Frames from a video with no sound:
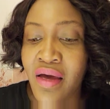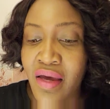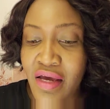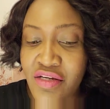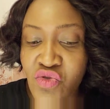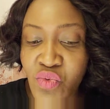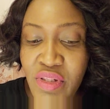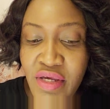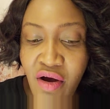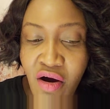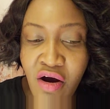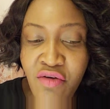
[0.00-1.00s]
It's really
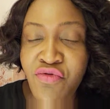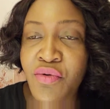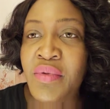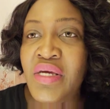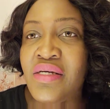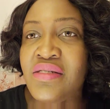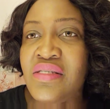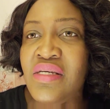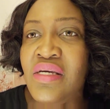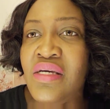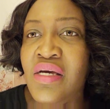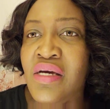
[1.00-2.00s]
hard for me to
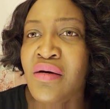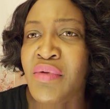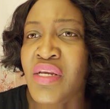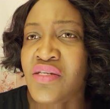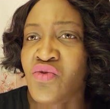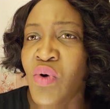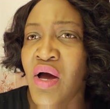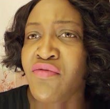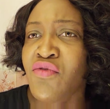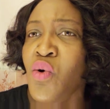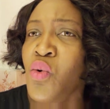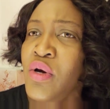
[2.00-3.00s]
see him and his
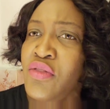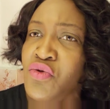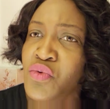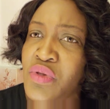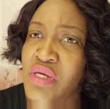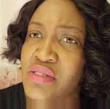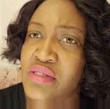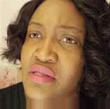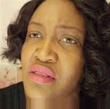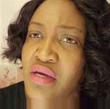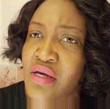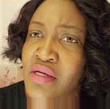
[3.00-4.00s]
wife going through these
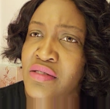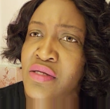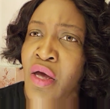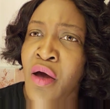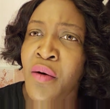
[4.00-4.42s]
things.